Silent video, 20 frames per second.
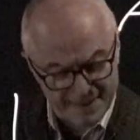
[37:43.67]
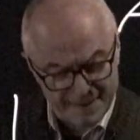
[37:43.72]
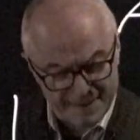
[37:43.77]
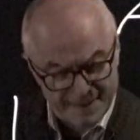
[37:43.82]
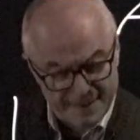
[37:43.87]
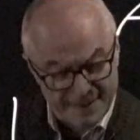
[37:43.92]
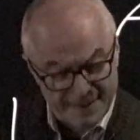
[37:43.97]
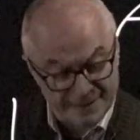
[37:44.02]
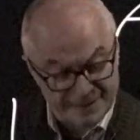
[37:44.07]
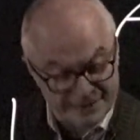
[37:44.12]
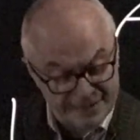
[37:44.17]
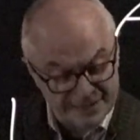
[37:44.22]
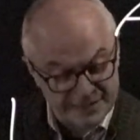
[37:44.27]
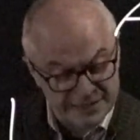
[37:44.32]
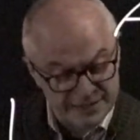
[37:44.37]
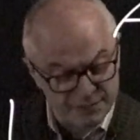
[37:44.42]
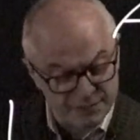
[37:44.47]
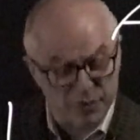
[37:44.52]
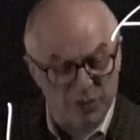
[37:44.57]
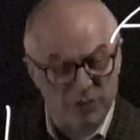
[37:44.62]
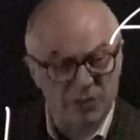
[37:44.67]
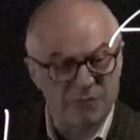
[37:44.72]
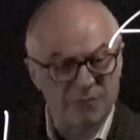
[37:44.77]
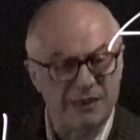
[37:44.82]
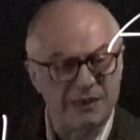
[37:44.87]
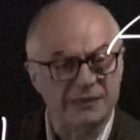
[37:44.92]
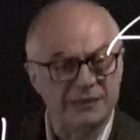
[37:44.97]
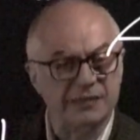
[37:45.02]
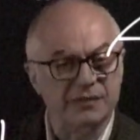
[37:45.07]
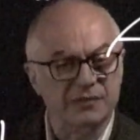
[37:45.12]
And that is
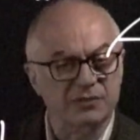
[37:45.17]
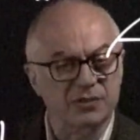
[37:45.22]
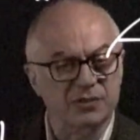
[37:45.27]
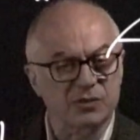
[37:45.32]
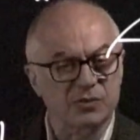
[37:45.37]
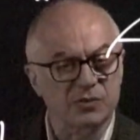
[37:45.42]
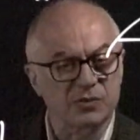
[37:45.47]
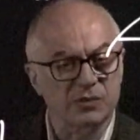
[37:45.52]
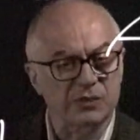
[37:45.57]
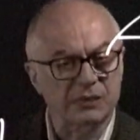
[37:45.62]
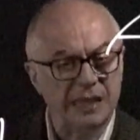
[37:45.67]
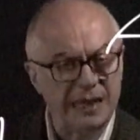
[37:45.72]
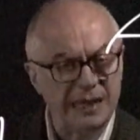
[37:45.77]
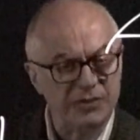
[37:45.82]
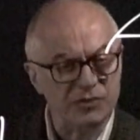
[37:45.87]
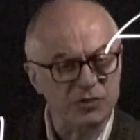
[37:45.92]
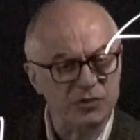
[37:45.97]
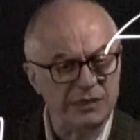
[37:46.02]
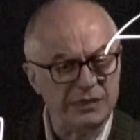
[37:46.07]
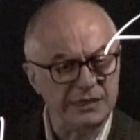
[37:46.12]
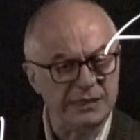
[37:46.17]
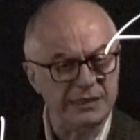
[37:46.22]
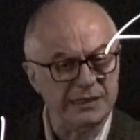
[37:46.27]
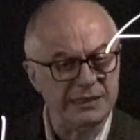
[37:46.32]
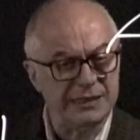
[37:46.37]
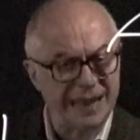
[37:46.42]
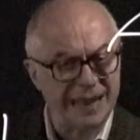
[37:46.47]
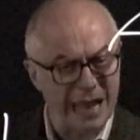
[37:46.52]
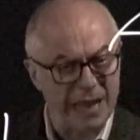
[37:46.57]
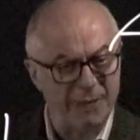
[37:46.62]
problematic. So what actually
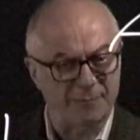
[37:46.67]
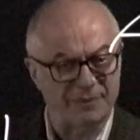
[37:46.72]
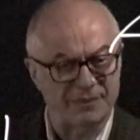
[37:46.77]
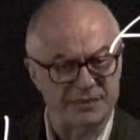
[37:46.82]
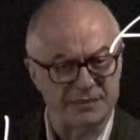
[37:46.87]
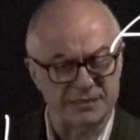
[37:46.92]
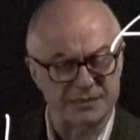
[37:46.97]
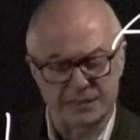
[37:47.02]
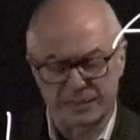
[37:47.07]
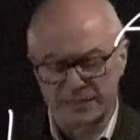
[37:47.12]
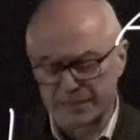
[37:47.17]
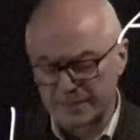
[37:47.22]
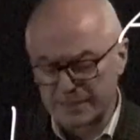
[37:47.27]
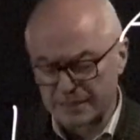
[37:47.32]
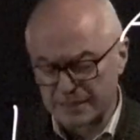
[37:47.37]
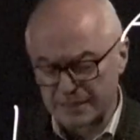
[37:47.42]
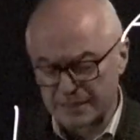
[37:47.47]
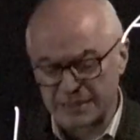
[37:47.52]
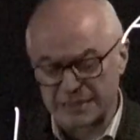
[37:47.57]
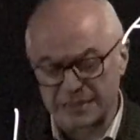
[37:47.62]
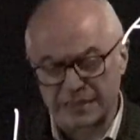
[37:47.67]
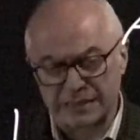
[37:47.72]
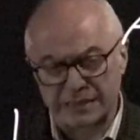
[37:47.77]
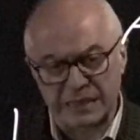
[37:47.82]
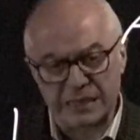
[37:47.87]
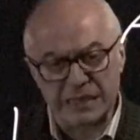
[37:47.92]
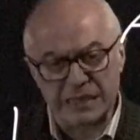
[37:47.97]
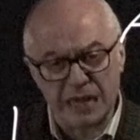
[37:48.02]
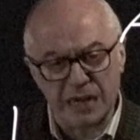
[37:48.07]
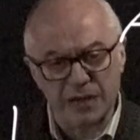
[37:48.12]
happens is that
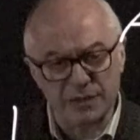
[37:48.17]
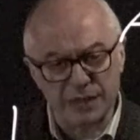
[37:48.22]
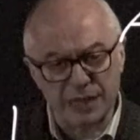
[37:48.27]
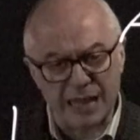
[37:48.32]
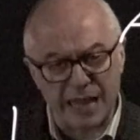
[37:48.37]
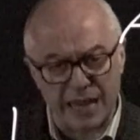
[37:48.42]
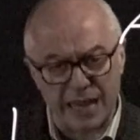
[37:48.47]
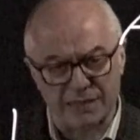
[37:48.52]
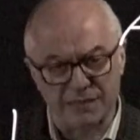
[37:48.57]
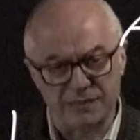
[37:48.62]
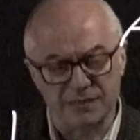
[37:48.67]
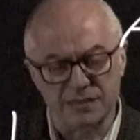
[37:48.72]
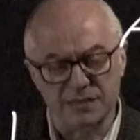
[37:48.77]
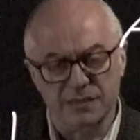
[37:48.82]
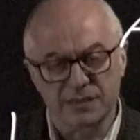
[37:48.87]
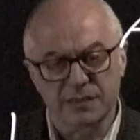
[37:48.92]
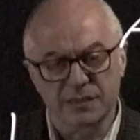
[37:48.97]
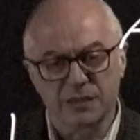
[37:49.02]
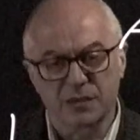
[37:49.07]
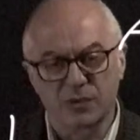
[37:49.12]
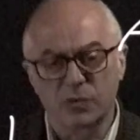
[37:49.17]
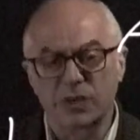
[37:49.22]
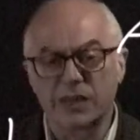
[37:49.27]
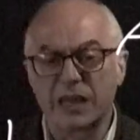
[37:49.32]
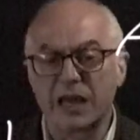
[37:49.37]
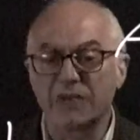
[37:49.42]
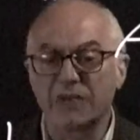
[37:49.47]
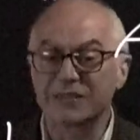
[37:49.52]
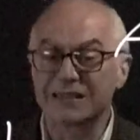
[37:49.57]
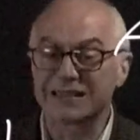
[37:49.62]
in our lungs we
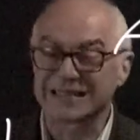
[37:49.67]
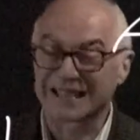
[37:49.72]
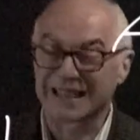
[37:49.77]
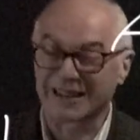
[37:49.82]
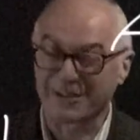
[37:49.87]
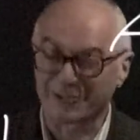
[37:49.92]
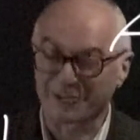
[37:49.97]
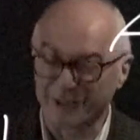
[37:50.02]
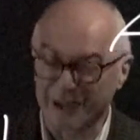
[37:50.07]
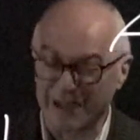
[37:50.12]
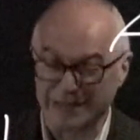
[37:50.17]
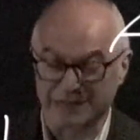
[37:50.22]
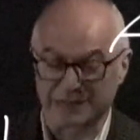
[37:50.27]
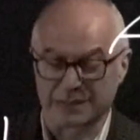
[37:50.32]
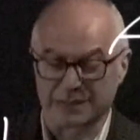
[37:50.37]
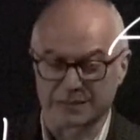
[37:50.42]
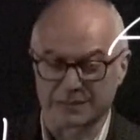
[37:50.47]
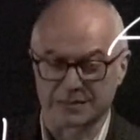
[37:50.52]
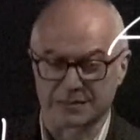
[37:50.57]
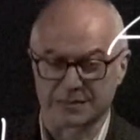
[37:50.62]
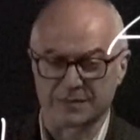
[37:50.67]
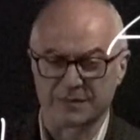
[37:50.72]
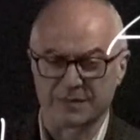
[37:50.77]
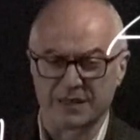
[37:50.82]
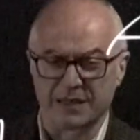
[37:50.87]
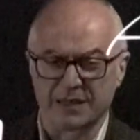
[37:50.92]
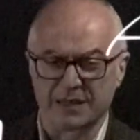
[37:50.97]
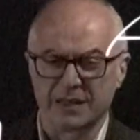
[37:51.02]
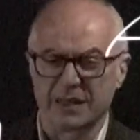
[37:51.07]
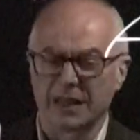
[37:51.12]
have surfactants.
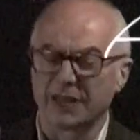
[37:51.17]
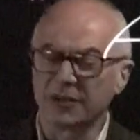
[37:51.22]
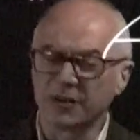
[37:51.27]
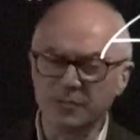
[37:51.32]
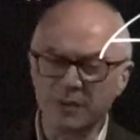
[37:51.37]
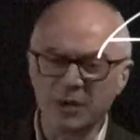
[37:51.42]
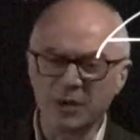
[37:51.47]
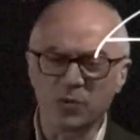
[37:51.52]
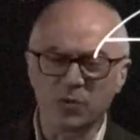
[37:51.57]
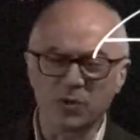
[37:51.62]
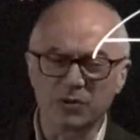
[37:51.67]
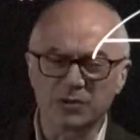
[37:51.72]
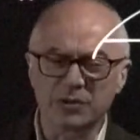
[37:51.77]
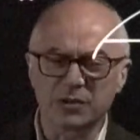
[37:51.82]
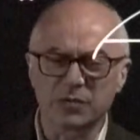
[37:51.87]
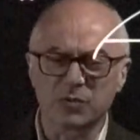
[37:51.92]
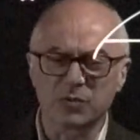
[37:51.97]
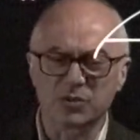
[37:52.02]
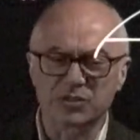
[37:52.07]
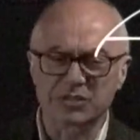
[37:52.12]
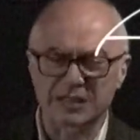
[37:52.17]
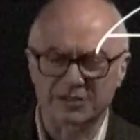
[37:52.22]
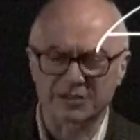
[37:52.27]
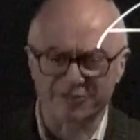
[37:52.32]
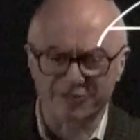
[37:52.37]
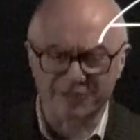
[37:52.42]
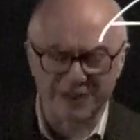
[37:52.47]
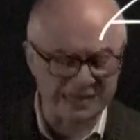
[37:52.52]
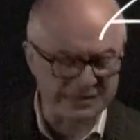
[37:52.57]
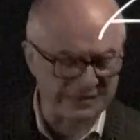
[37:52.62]
And you may wonder what
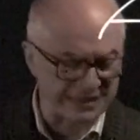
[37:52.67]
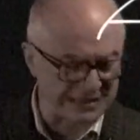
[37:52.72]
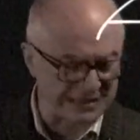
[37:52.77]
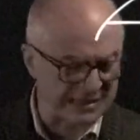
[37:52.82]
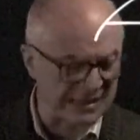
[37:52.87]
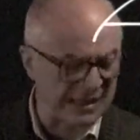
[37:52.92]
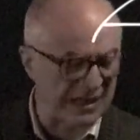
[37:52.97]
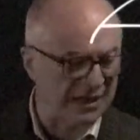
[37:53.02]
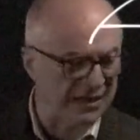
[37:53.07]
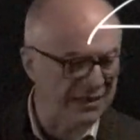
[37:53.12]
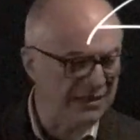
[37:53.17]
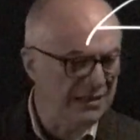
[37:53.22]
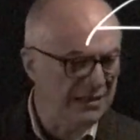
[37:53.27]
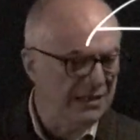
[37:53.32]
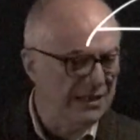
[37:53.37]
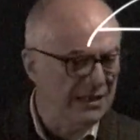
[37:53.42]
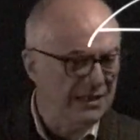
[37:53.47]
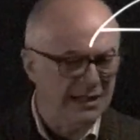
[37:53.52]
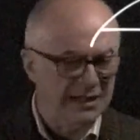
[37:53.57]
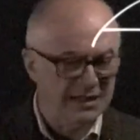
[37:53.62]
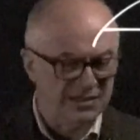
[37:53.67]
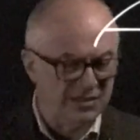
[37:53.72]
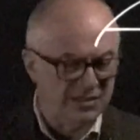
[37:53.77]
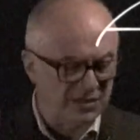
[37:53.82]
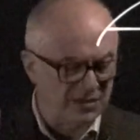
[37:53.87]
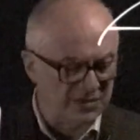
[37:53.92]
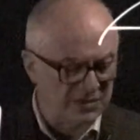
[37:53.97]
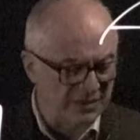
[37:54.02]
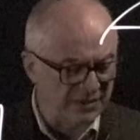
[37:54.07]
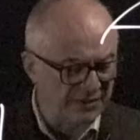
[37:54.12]
surfactants are. And
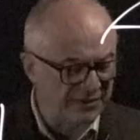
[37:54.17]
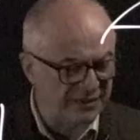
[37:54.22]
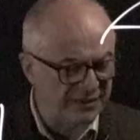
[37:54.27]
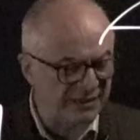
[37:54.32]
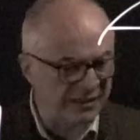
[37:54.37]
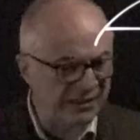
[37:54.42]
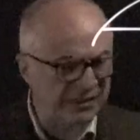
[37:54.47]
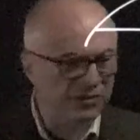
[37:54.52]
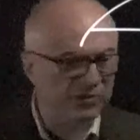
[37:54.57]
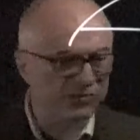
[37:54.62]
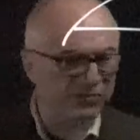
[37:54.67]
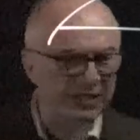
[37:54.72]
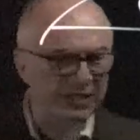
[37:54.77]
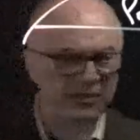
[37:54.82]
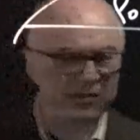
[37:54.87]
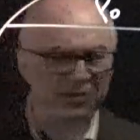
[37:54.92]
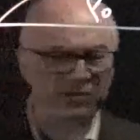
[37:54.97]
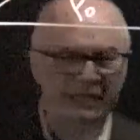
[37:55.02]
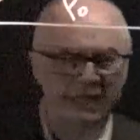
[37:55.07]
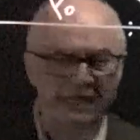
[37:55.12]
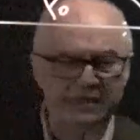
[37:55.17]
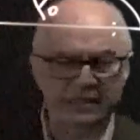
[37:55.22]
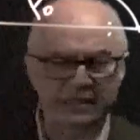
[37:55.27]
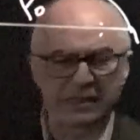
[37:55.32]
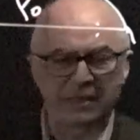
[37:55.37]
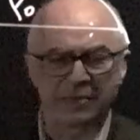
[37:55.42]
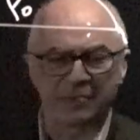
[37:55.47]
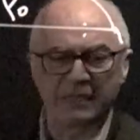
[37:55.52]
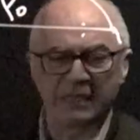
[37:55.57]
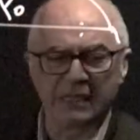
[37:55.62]
so the first thing to recognize is the
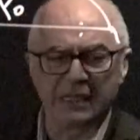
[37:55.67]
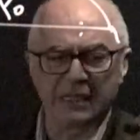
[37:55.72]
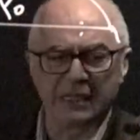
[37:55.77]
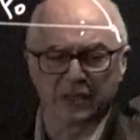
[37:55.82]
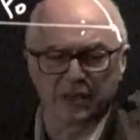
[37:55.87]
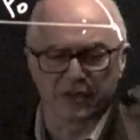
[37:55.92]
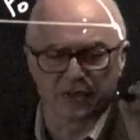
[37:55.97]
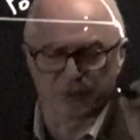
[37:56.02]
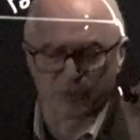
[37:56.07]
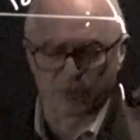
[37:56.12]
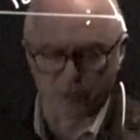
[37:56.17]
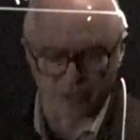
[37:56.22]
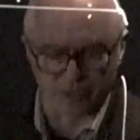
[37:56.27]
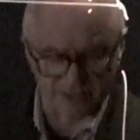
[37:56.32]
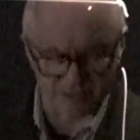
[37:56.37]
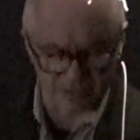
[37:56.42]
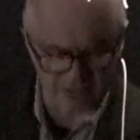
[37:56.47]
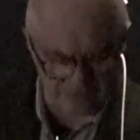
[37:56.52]
meaning of the word.